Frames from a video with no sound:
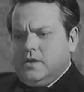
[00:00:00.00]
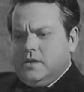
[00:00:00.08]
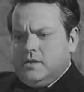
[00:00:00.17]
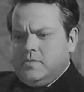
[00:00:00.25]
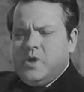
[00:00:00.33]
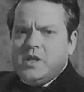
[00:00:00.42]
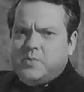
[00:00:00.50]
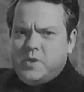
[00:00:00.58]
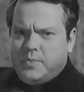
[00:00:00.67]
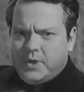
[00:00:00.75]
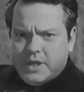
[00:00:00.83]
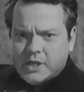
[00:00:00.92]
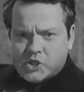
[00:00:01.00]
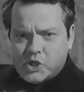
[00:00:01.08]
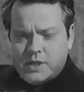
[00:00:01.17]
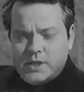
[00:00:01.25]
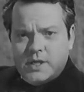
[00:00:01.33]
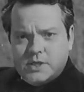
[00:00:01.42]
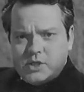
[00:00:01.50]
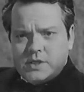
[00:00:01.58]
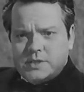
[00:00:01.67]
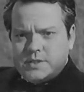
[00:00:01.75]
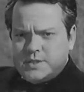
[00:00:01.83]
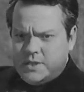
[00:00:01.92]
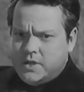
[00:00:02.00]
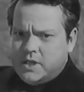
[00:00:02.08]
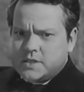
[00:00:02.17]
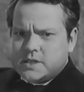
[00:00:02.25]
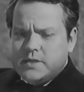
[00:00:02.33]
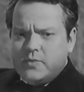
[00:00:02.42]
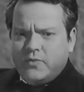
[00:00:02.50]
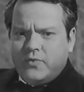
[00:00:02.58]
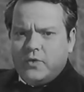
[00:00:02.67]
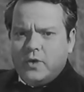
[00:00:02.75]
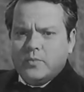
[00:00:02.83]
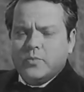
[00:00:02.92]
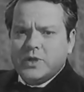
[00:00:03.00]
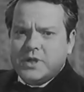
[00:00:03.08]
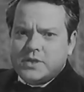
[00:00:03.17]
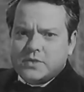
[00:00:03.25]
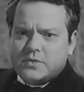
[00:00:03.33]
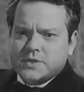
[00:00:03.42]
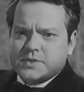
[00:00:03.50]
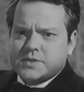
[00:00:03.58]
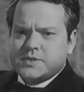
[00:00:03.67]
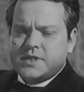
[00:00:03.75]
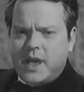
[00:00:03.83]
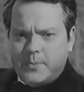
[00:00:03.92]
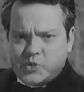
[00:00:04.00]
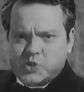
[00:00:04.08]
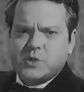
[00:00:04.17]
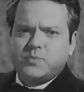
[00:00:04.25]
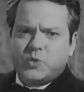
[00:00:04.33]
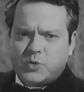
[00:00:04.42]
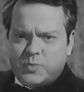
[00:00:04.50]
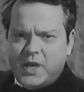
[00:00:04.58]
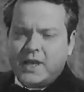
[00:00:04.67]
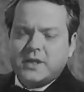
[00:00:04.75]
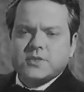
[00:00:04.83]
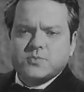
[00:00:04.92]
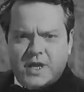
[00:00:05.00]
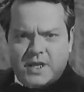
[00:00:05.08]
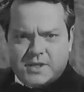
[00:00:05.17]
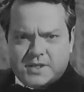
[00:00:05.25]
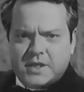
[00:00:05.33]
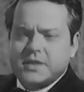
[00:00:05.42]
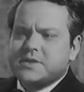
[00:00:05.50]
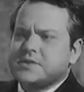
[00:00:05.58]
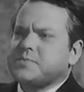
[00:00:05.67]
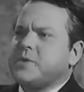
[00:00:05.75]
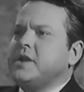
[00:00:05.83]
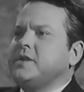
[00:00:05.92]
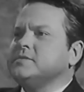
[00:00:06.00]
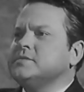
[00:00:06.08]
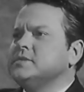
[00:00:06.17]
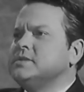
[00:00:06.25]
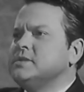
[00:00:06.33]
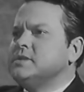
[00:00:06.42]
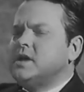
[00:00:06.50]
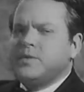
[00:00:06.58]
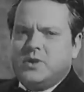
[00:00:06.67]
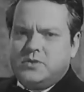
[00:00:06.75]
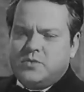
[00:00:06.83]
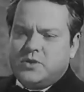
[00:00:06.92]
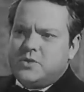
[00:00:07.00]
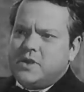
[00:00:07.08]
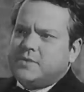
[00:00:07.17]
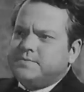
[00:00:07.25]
Many people injured seriously, before Bonito was captured, put back in his wagon, taken to Madrid.